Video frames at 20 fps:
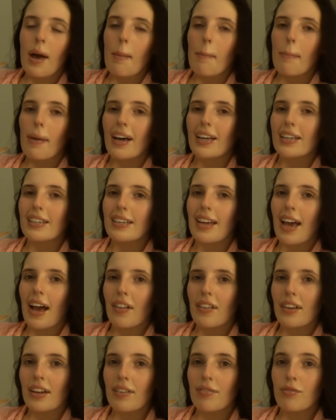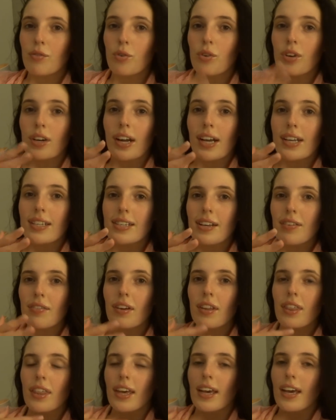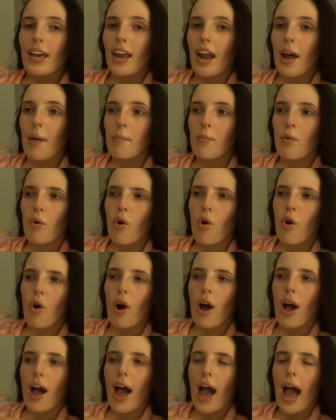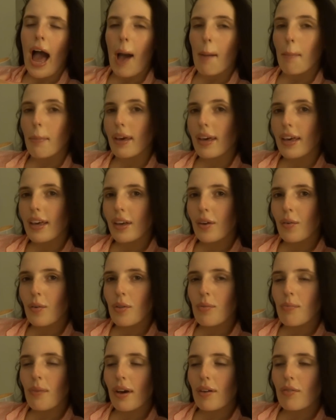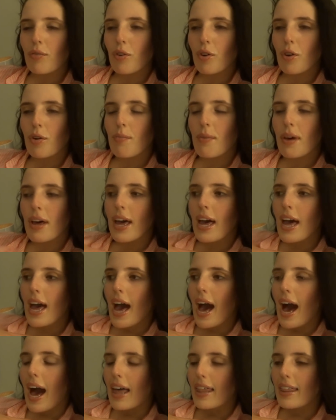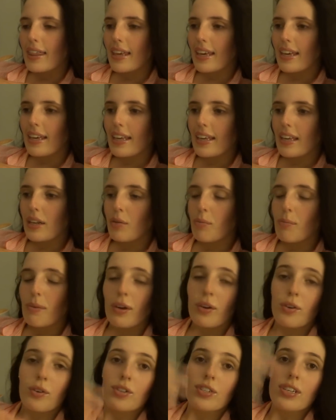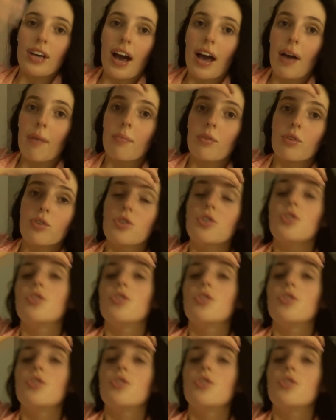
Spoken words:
But now that I've organized everything and I'm more happy with my room, I think it would be a good time to